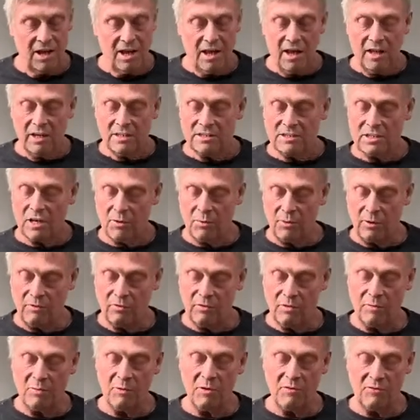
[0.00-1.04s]
So we
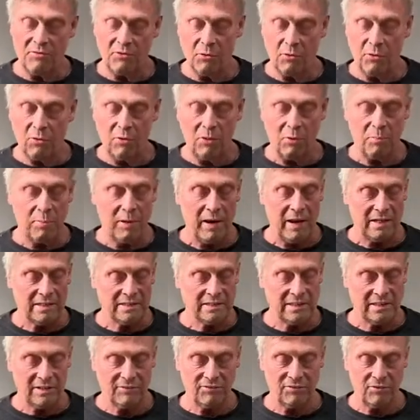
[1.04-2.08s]
removed all the
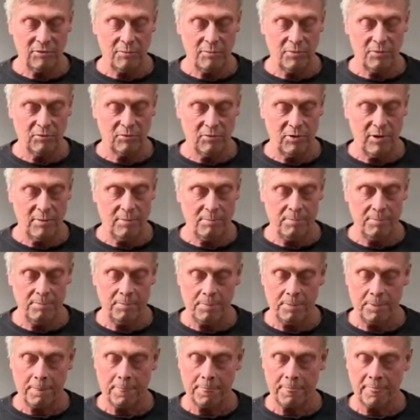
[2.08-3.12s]
plastic from the rim
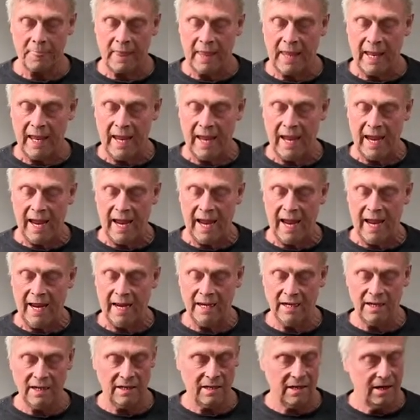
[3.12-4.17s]

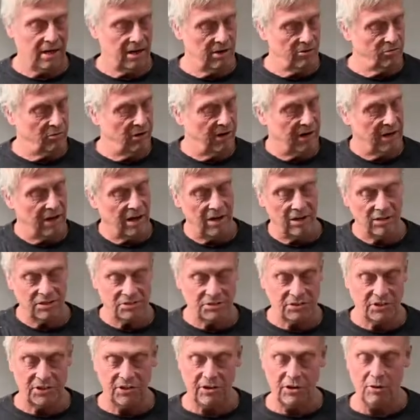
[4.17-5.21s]
and
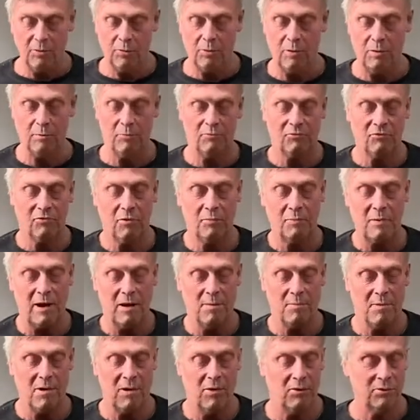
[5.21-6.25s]
recast a new one from our
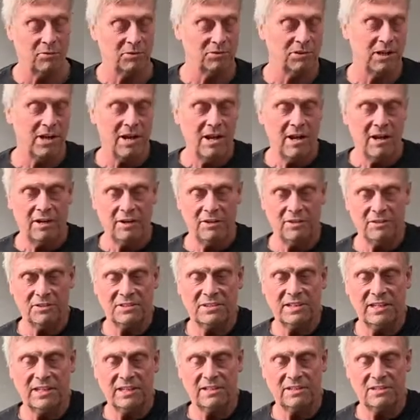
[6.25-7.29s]
moulds. You can
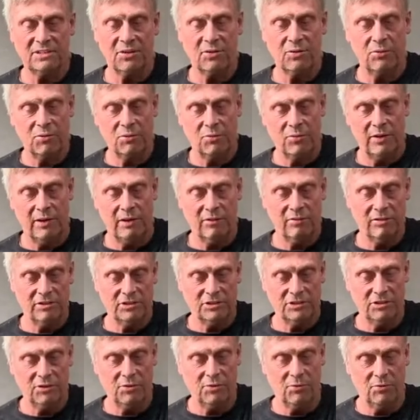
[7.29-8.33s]
see it's got all the
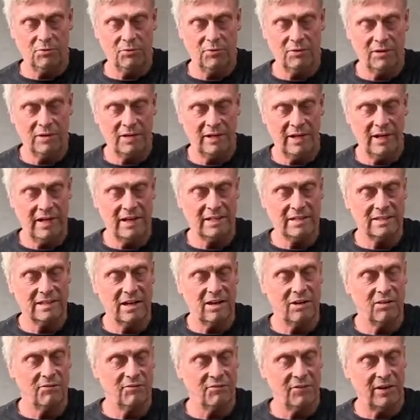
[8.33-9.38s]
original
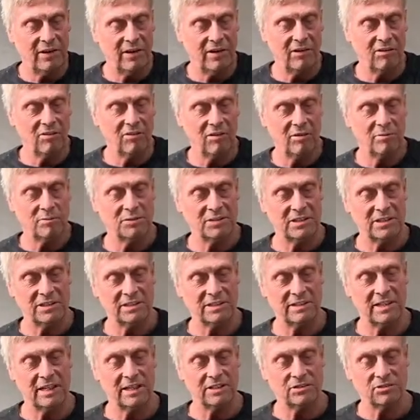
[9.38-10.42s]
detail, finger grips,
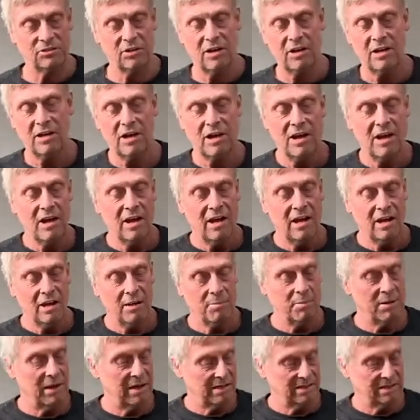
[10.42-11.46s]
etc. The
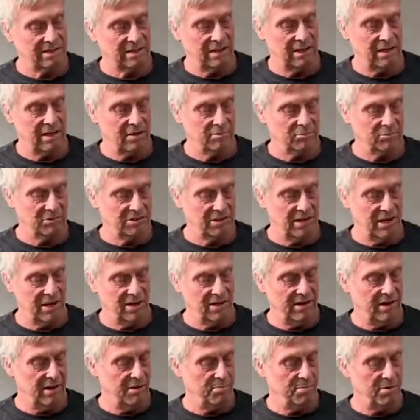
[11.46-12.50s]
plastic comes down
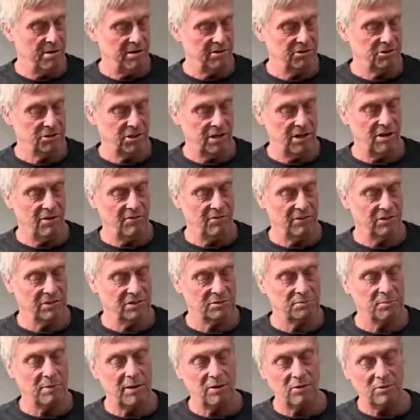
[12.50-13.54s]
here partially over the
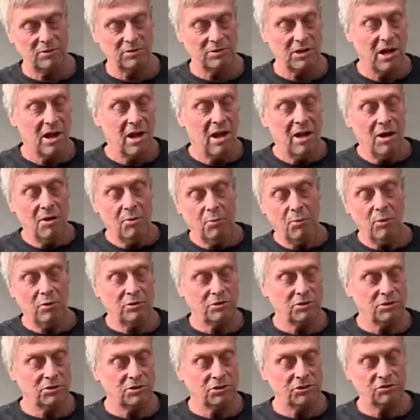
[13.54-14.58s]
spokes. We
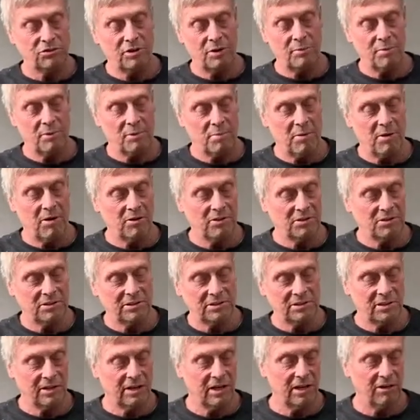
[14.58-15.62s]
also stripped the
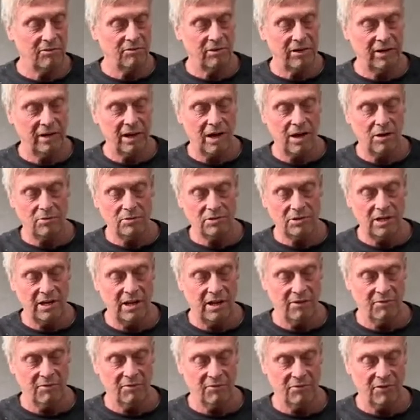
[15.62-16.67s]
boss and recoated it
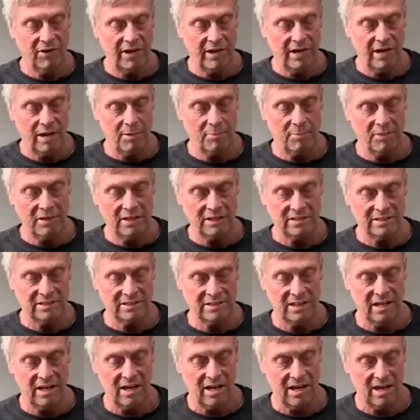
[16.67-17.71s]
and freed up this
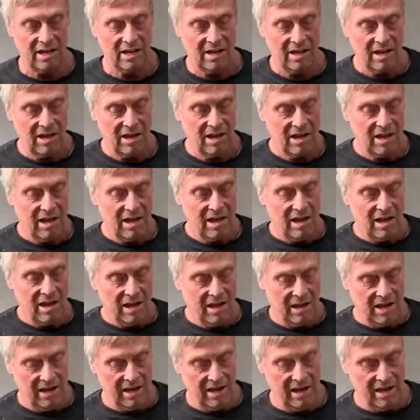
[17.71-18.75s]

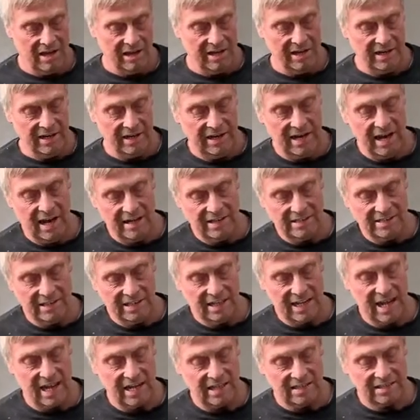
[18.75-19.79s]
indicator
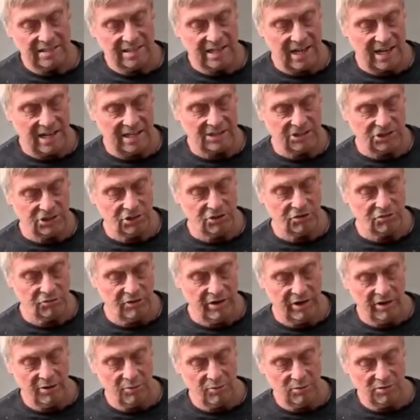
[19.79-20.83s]
cancellation
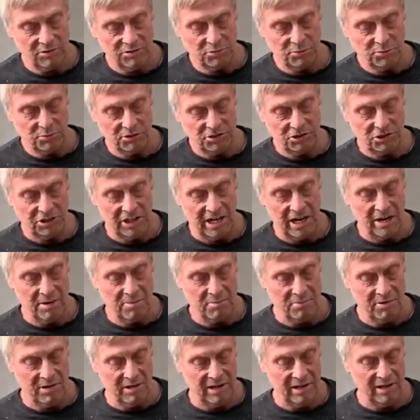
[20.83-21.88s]
ring which was
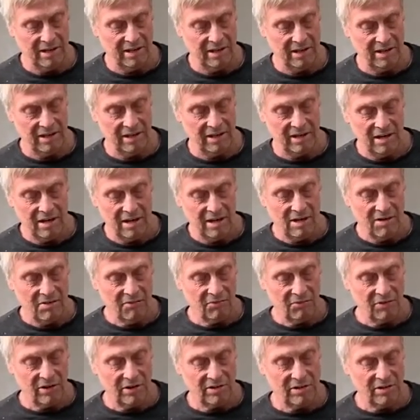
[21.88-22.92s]
jammed in the
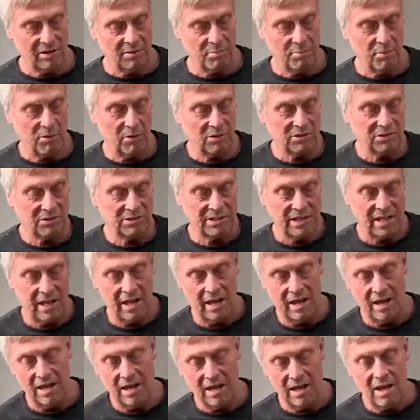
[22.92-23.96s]
front of the boss
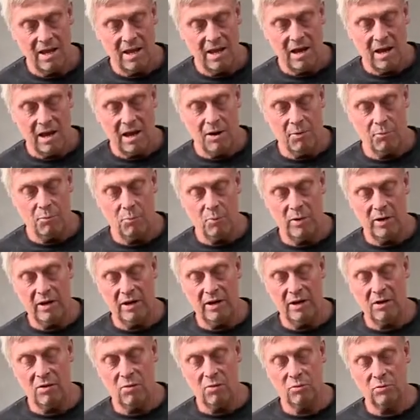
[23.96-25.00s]
there, and
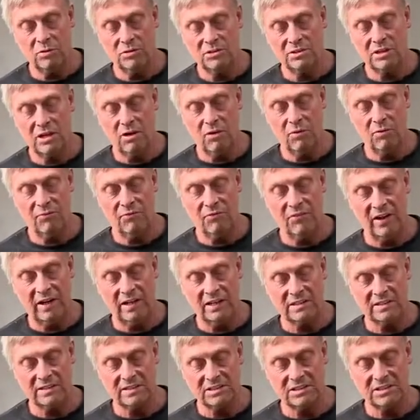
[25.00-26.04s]
we also
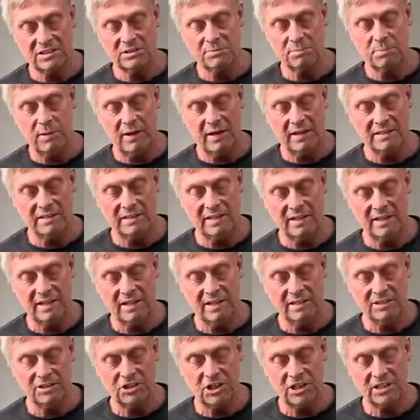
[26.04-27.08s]
fixed a split in the
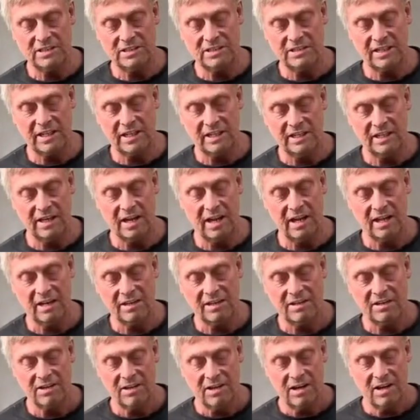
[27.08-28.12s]
adjusting
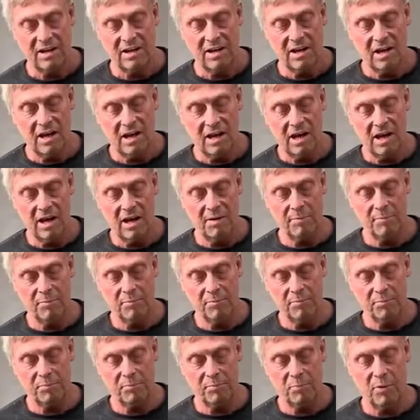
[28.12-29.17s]
nut
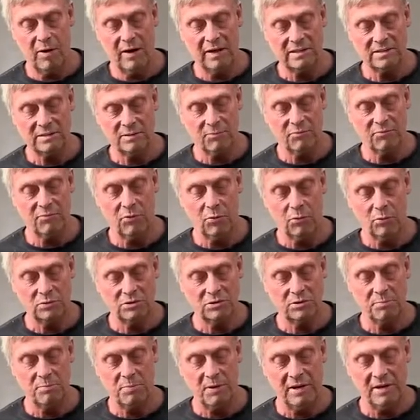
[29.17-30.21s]
where some force
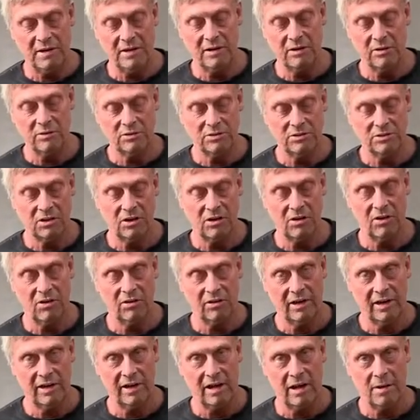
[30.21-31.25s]
had been used to
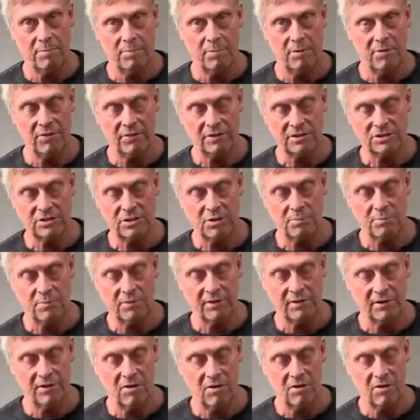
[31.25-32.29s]
lock it up on the top of
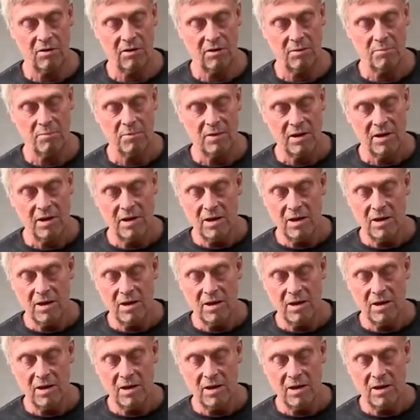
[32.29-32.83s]
the column.